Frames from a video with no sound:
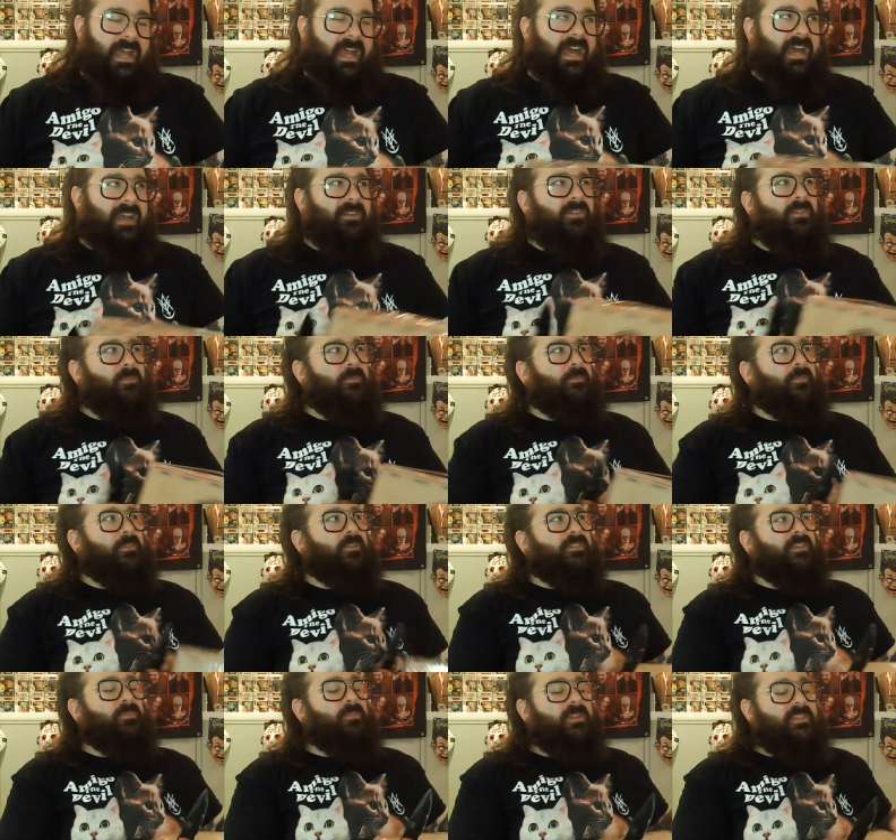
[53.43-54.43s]
I don't know. For
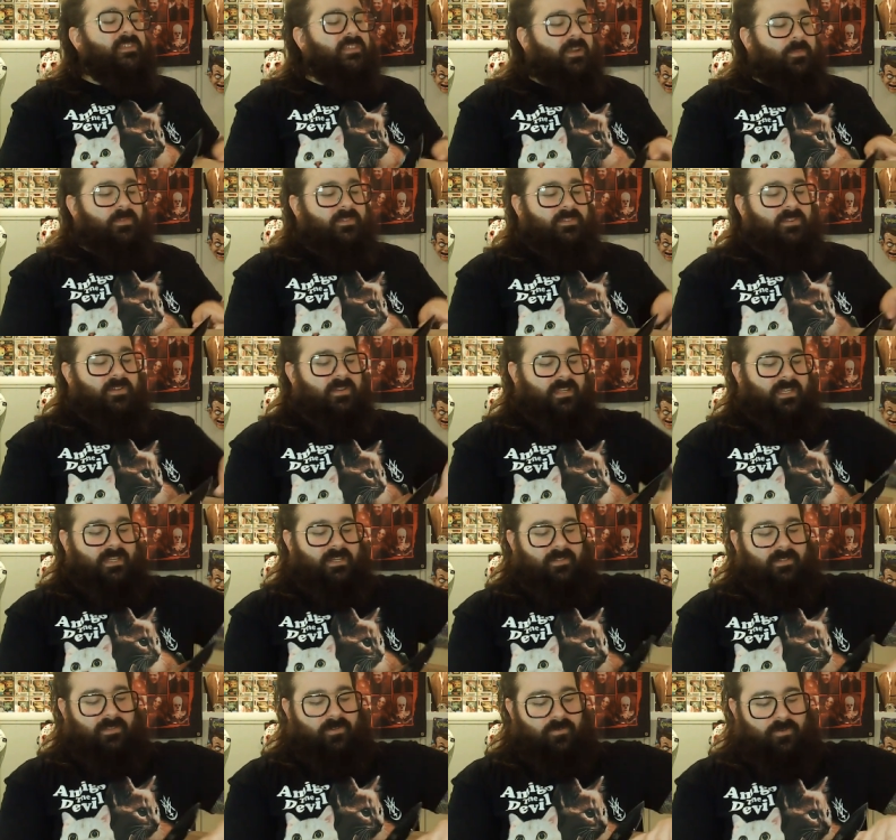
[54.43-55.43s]
some reason, I was starting to
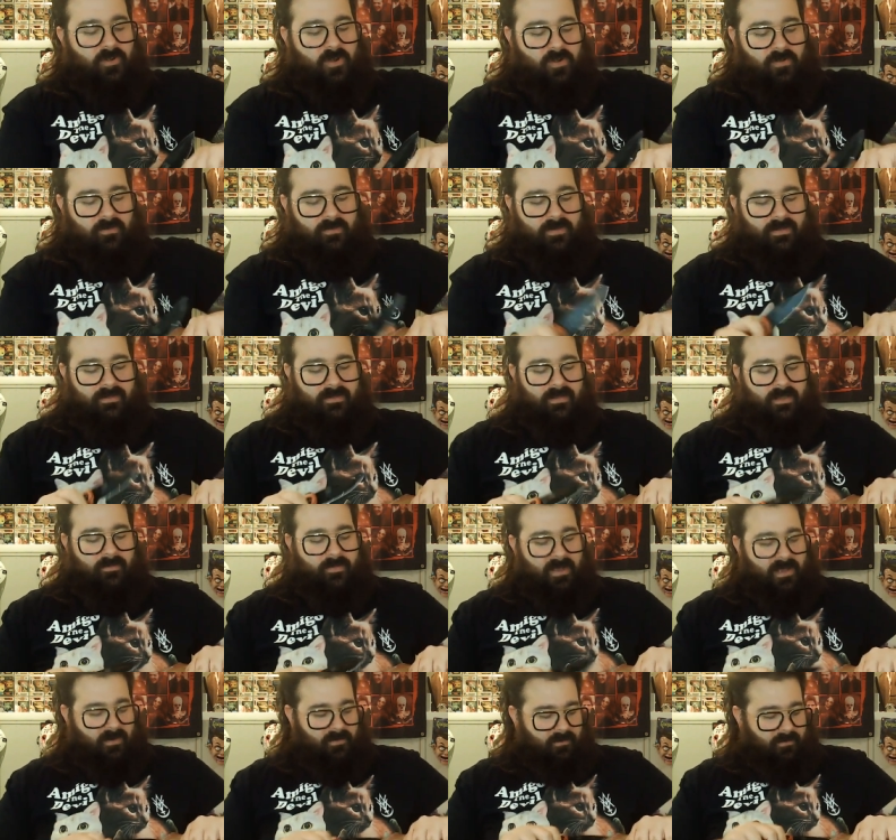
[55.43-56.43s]
get a little nervous
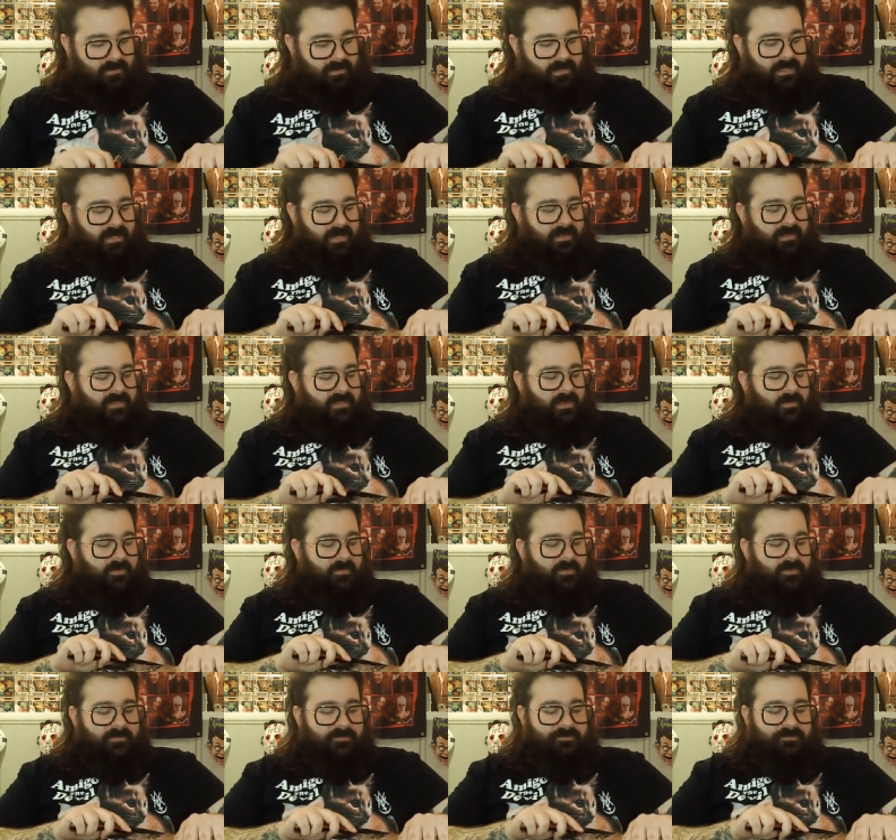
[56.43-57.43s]
about getting some of
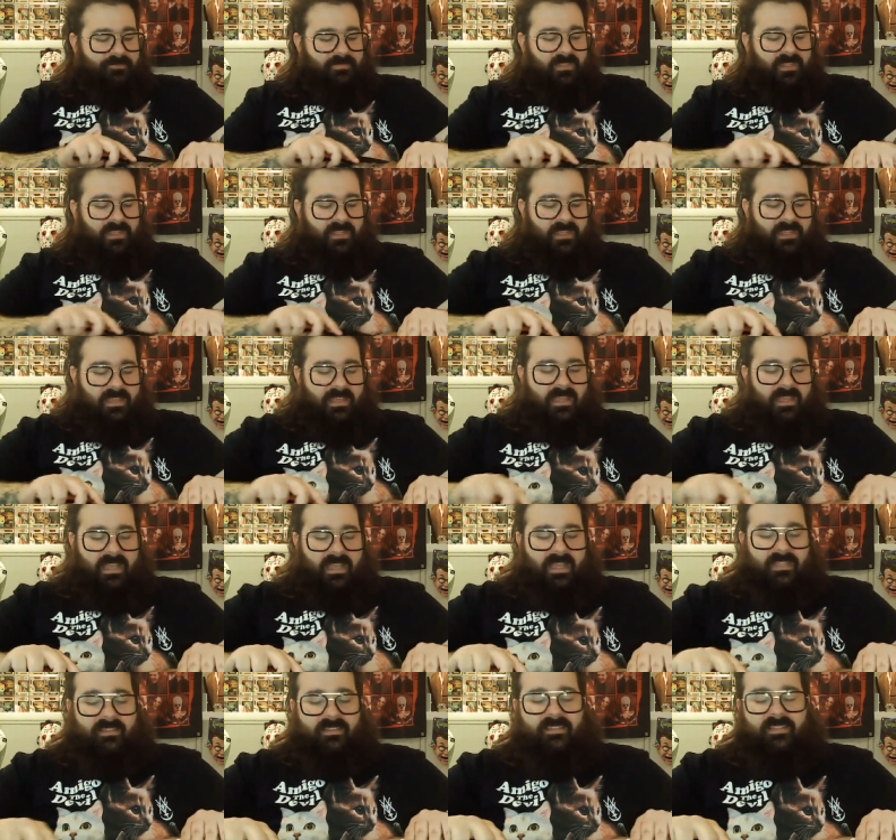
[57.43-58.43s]
them
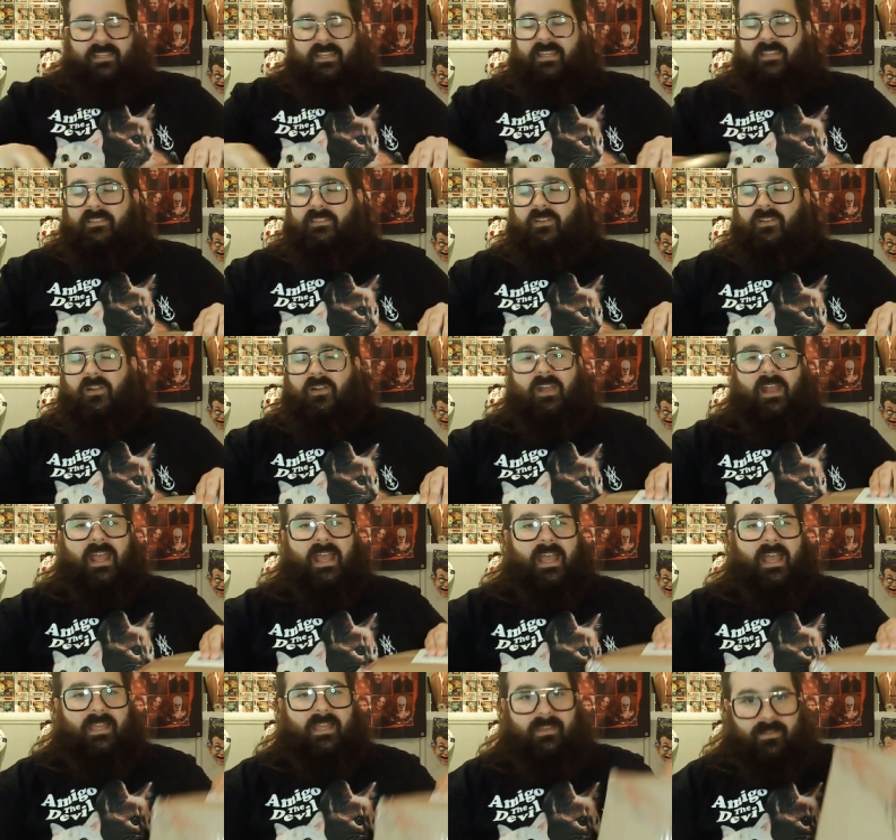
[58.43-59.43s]
and CSR
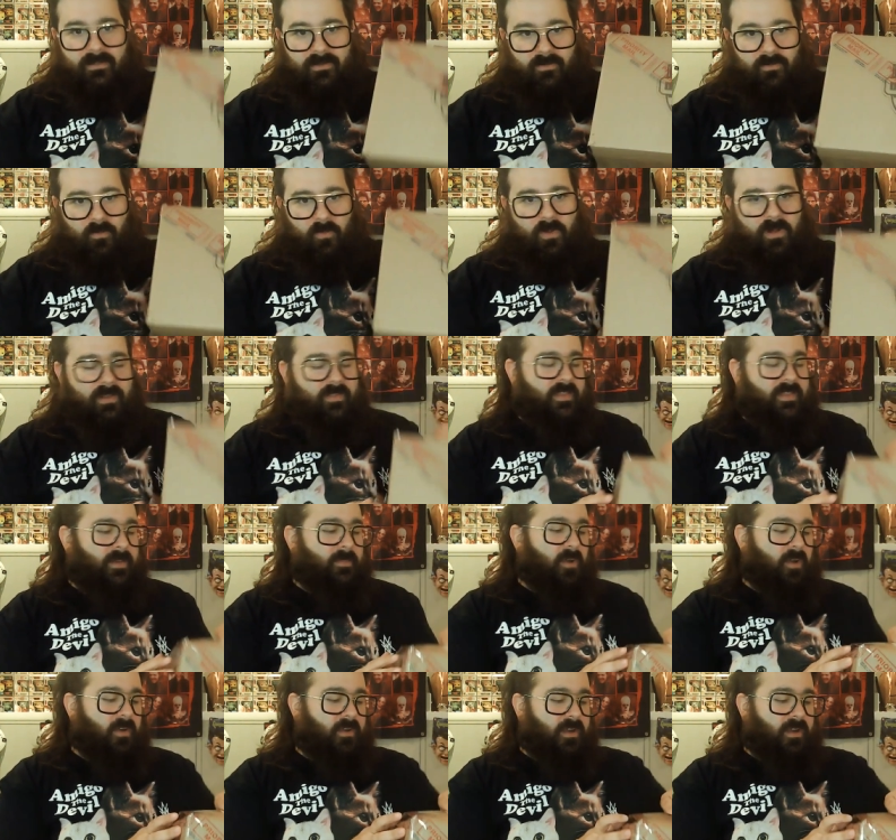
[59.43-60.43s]
had one of
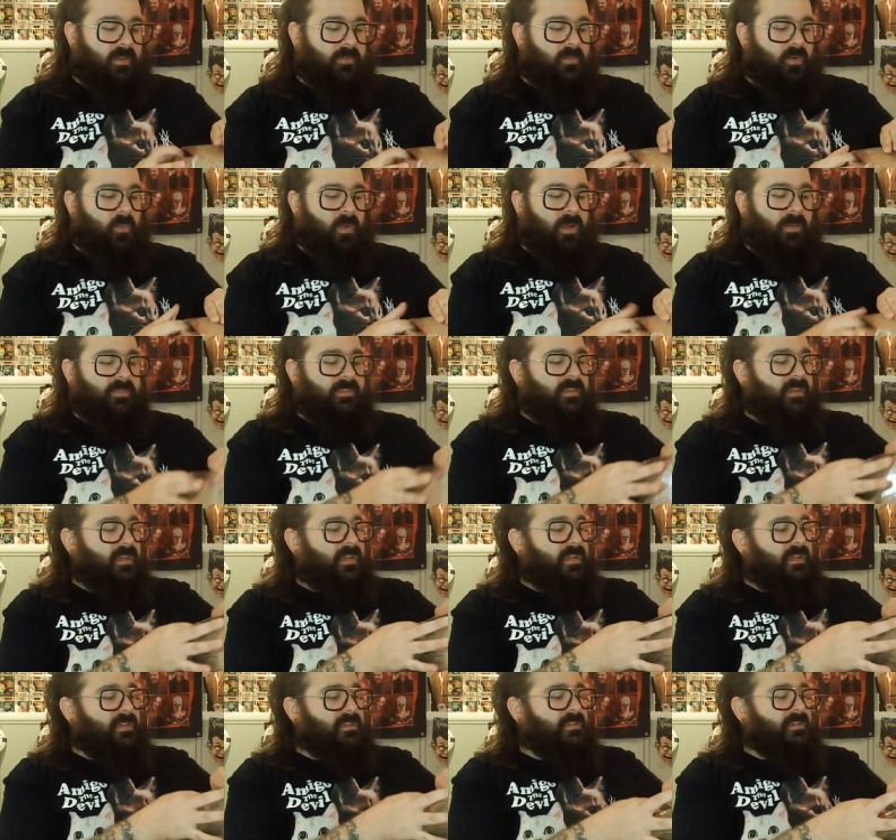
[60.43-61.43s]
them already on their
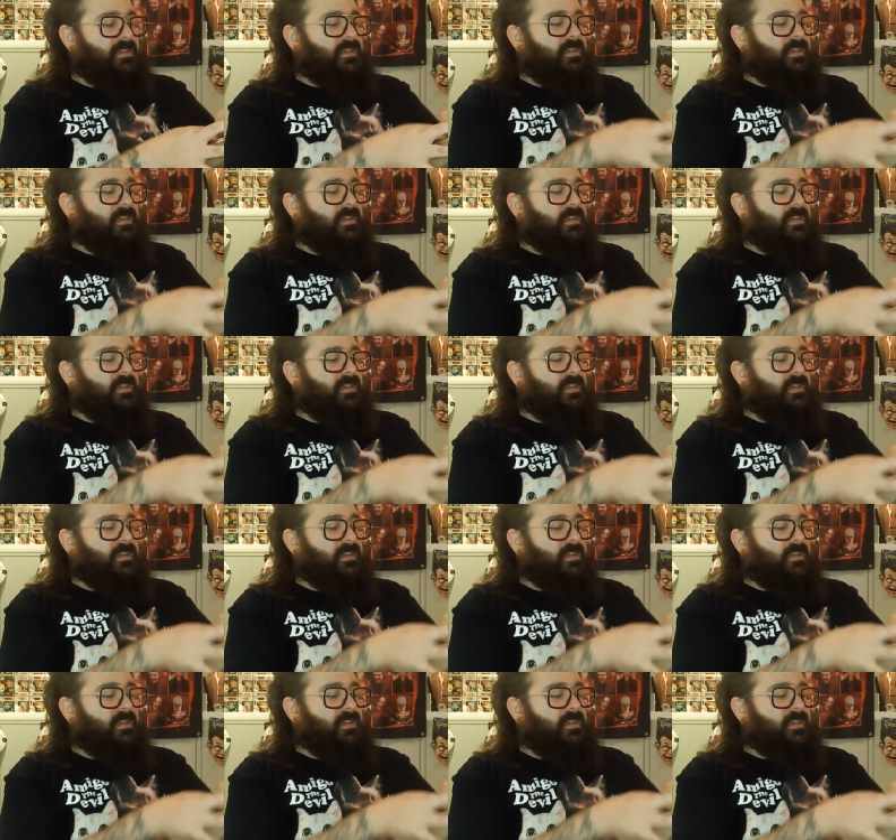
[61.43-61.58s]
website.